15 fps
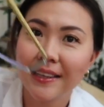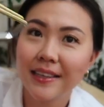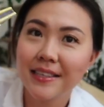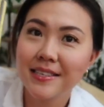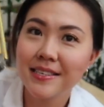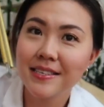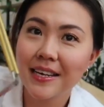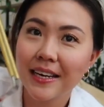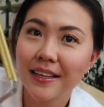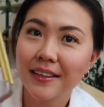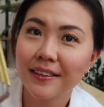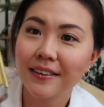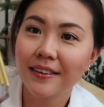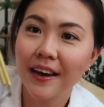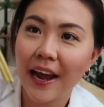This is like a
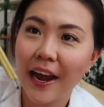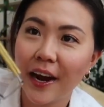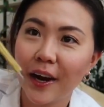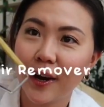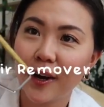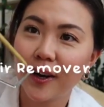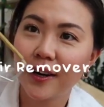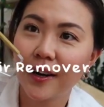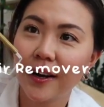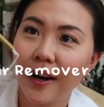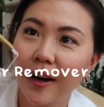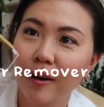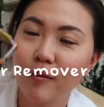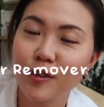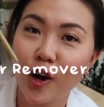little hair,
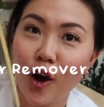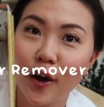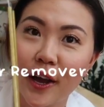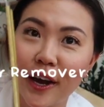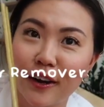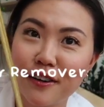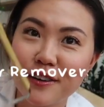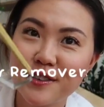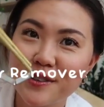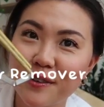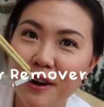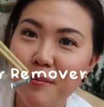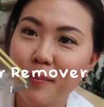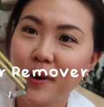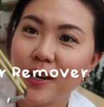dog hair
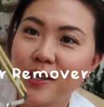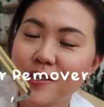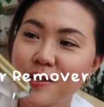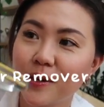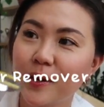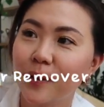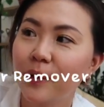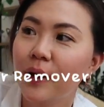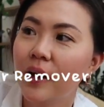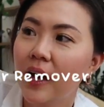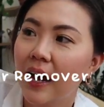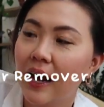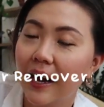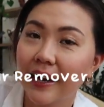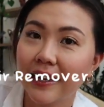scraper, so
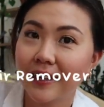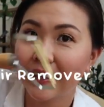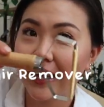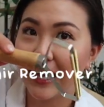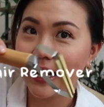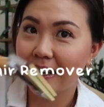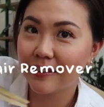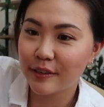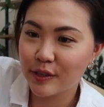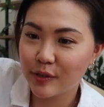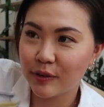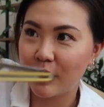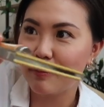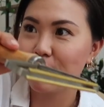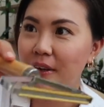I can like kind of
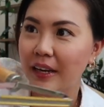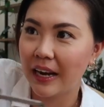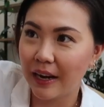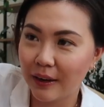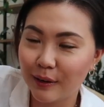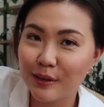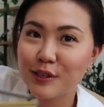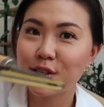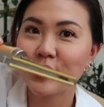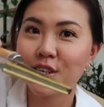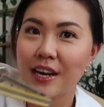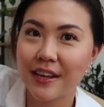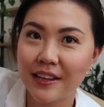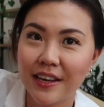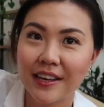scrape the couch
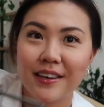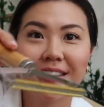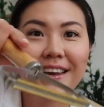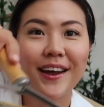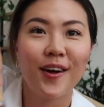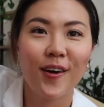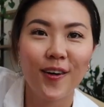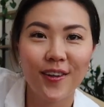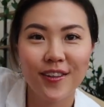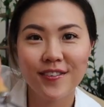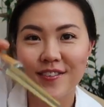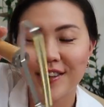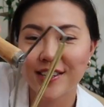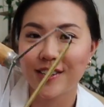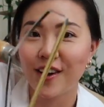and then get all
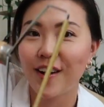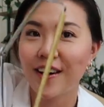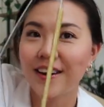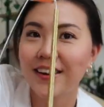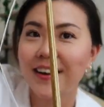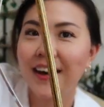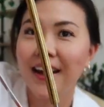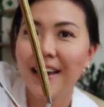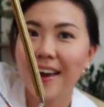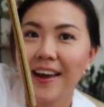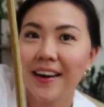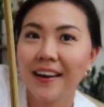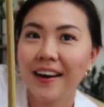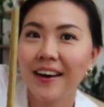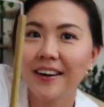of the dog
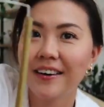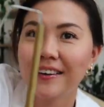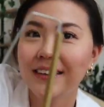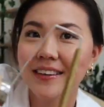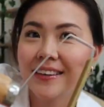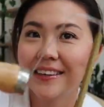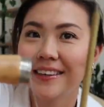hair out.